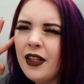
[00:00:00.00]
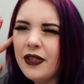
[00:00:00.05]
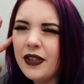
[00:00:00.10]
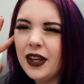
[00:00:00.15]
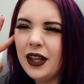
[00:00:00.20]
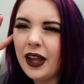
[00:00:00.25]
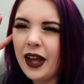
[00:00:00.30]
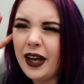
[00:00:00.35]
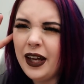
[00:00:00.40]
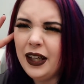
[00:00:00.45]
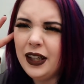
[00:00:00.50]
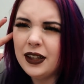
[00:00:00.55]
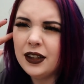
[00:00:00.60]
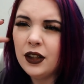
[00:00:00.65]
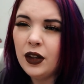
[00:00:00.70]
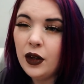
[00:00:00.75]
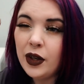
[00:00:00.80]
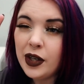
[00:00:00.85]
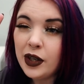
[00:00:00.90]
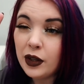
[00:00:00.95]
the like
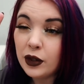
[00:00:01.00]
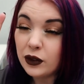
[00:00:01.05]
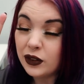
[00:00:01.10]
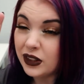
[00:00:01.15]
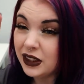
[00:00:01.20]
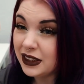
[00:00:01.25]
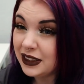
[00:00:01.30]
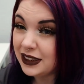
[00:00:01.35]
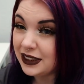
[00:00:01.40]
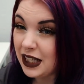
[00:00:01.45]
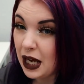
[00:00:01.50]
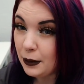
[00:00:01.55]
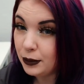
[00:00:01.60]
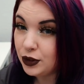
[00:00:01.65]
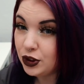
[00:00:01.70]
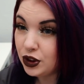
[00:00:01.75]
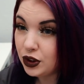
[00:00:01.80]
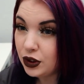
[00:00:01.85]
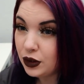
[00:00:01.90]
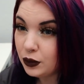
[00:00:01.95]

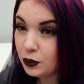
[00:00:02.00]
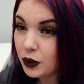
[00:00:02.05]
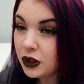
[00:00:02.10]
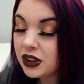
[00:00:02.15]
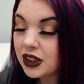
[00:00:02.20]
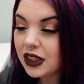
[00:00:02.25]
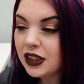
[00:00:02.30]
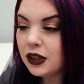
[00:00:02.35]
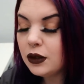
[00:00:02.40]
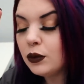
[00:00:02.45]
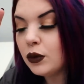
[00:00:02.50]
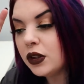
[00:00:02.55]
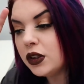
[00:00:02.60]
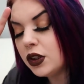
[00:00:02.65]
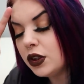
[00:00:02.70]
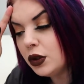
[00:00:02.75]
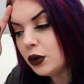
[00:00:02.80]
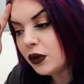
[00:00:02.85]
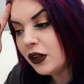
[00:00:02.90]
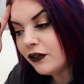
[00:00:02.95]
reception, which I didn't want
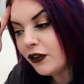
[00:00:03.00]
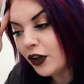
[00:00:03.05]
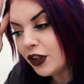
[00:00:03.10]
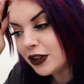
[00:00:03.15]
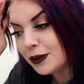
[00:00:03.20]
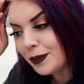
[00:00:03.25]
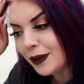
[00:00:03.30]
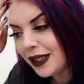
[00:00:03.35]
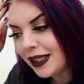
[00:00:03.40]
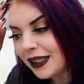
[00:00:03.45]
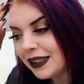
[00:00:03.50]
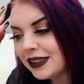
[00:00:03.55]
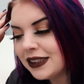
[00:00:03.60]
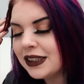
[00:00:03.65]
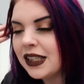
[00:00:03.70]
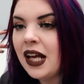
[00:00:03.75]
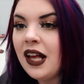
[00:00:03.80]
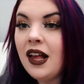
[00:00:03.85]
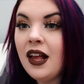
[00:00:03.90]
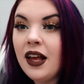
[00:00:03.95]
to do in the first
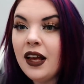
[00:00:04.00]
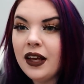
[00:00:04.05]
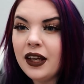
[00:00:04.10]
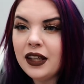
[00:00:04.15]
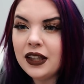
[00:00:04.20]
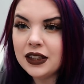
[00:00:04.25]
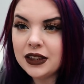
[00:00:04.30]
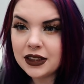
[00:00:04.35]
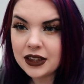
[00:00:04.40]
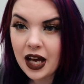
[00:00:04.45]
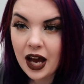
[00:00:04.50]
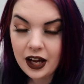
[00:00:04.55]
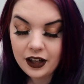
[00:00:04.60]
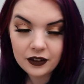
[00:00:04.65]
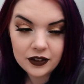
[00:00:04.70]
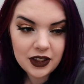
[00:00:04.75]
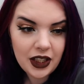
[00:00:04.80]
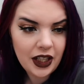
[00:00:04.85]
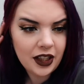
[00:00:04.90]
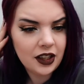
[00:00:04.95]
place, is kind
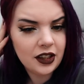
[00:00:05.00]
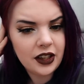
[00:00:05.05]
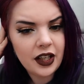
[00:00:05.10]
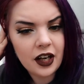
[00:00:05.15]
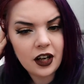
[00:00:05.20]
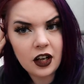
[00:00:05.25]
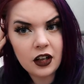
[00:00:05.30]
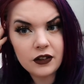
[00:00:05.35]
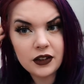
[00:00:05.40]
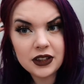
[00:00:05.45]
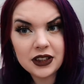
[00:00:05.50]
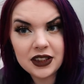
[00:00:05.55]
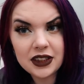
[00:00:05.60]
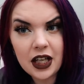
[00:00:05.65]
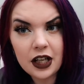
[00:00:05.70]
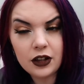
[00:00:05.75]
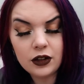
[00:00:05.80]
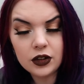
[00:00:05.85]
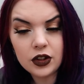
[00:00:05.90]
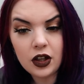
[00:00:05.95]
of taken care of and
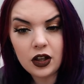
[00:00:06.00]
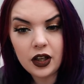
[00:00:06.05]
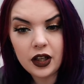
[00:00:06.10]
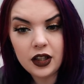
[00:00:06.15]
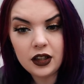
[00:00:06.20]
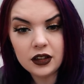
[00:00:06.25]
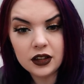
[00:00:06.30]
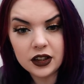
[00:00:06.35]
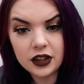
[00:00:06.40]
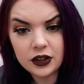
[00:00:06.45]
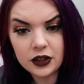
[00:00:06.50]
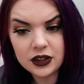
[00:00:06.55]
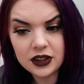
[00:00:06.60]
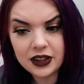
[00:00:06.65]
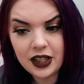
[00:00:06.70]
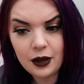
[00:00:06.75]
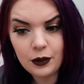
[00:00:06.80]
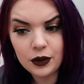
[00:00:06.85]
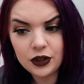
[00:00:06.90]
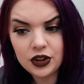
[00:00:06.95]
settled on. Little
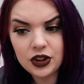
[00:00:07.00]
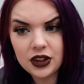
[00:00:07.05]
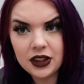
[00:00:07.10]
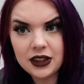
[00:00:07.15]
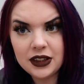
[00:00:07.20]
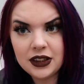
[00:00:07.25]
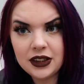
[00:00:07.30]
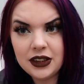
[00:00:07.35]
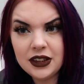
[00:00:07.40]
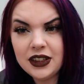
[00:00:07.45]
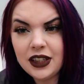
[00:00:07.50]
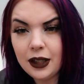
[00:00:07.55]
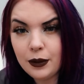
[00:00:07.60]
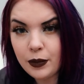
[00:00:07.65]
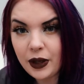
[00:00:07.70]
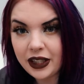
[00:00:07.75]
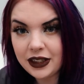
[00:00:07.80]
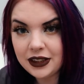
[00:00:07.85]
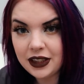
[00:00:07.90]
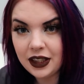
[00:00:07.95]
sandwiches,
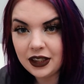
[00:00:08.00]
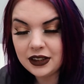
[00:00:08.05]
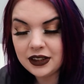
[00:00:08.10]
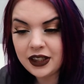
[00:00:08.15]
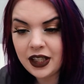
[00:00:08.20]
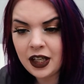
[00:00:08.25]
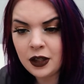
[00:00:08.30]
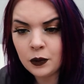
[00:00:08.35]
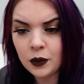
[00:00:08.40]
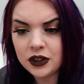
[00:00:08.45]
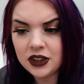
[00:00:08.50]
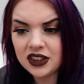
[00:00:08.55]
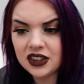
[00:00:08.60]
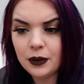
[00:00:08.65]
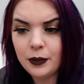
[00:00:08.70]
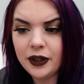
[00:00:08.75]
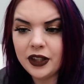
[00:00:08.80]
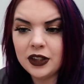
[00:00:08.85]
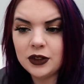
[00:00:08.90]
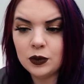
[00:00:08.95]
10 by 10 tent, which is
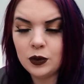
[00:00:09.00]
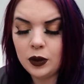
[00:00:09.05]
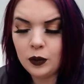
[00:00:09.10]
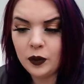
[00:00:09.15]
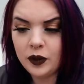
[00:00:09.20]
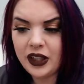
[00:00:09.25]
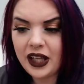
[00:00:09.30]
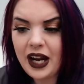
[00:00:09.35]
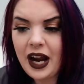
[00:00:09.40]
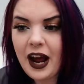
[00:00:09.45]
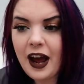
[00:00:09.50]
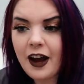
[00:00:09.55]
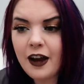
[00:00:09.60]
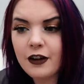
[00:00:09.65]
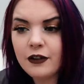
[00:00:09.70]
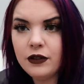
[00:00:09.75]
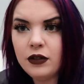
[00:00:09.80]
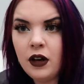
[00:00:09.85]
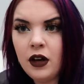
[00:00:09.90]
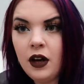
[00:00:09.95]
the biggest one we could
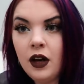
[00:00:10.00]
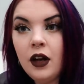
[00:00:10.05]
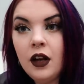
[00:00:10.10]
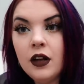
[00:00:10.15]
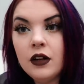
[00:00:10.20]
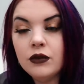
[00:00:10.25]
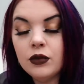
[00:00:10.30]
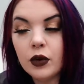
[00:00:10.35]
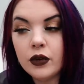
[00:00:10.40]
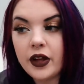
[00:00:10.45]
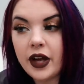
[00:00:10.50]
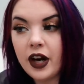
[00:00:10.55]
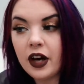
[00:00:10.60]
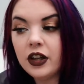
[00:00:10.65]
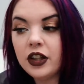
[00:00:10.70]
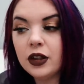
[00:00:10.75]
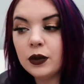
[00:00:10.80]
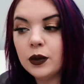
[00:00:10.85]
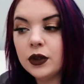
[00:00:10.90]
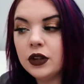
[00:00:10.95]
have for the
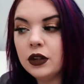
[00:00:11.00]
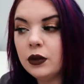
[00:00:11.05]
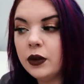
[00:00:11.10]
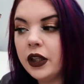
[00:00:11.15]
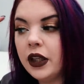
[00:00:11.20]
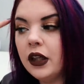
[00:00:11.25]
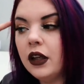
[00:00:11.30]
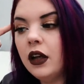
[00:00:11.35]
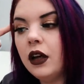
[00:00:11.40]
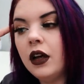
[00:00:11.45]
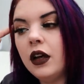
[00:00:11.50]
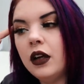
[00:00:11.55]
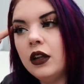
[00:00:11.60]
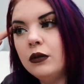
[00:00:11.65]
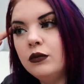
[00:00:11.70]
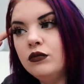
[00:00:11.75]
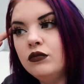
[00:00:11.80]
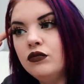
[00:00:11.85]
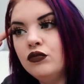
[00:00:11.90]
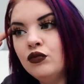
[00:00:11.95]
area we're doing.
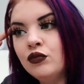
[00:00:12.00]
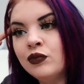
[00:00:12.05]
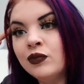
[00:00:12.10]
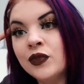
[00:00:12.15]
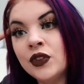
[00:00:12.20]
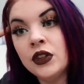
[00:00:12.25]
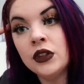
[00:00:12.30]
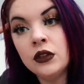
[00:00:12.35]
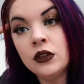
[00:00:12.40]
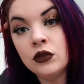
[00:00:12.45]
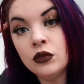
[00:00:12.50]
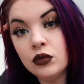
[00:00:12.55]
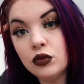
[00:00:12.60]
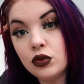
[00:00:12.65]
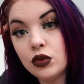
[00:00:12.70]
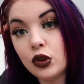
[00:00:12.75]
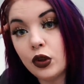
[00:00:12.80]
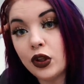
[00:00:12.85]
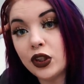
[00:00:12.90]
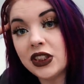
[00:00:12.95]

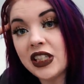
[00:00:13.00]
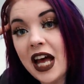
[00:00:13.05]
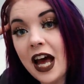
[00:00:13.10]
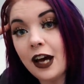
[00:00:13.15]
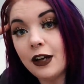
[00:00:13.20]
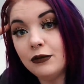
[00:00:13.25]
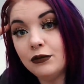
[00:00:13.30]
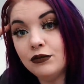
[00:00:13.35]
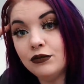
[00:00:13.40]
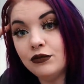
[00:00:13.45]
So there's that.